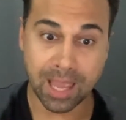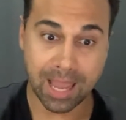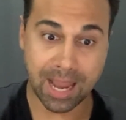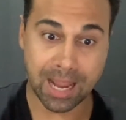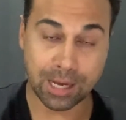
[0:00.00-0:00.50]

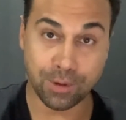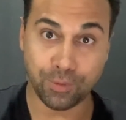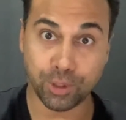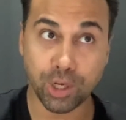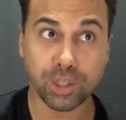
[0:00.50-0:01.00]
And if you're
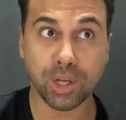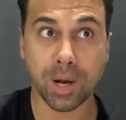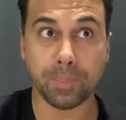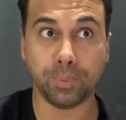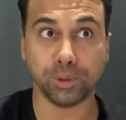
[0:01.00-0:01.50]
just gonna
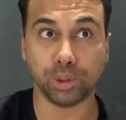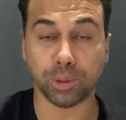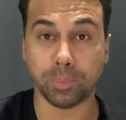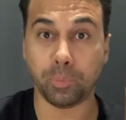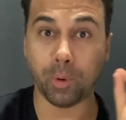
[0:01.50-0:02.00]
put your
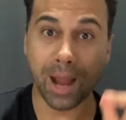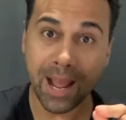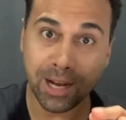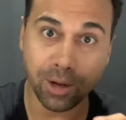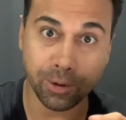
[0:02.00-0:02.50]

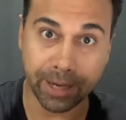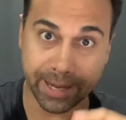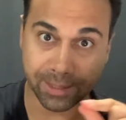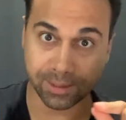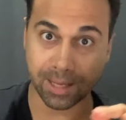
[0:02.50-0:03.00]
brand on
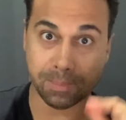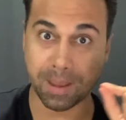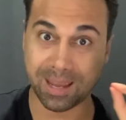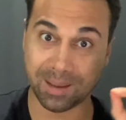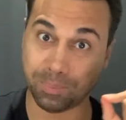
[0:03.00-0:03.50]
it and
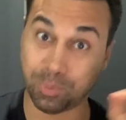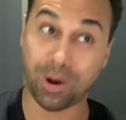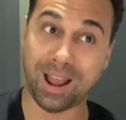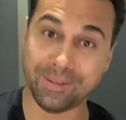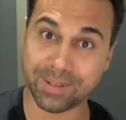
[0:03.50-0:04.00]
make it
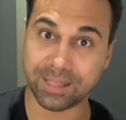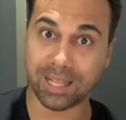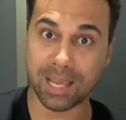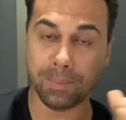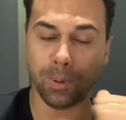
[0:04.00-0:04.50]
private
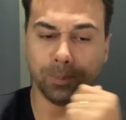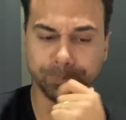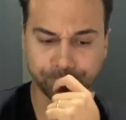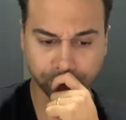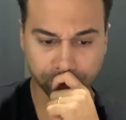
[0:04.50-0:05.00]
label,
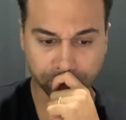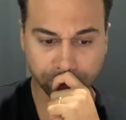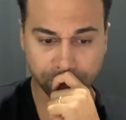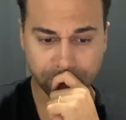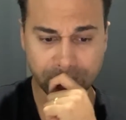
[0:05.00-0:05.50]

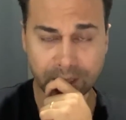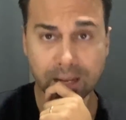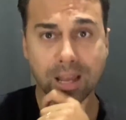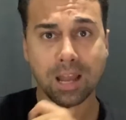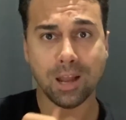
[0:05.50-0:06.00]

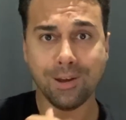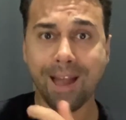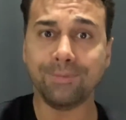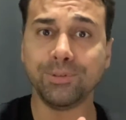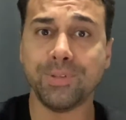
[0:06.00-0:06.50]
you
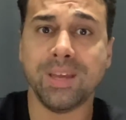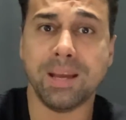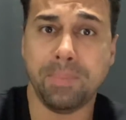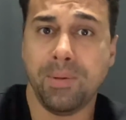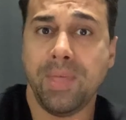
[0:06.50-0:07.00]
have to think
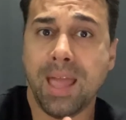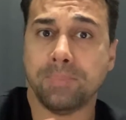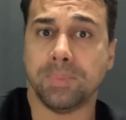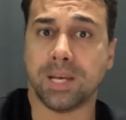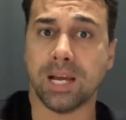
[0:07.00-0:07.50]
about that,
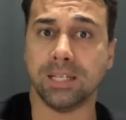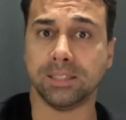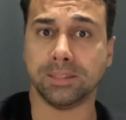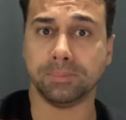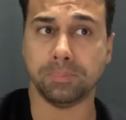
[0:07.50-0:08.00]

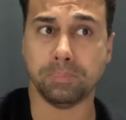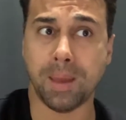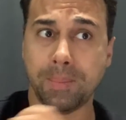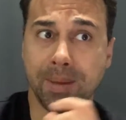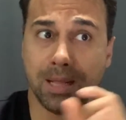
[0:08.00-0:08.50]
because
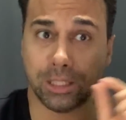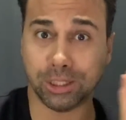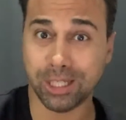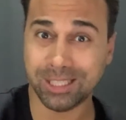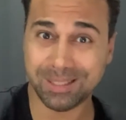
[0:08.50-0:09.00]
maybe
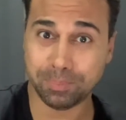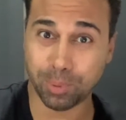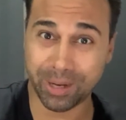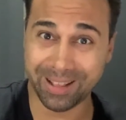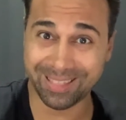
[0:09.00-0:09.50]
just
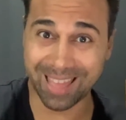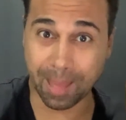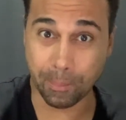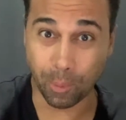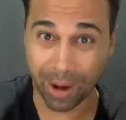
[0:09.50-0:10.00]
putting
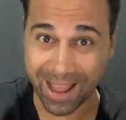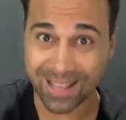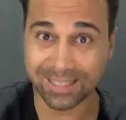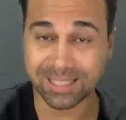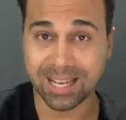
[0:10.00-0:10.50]
that brand,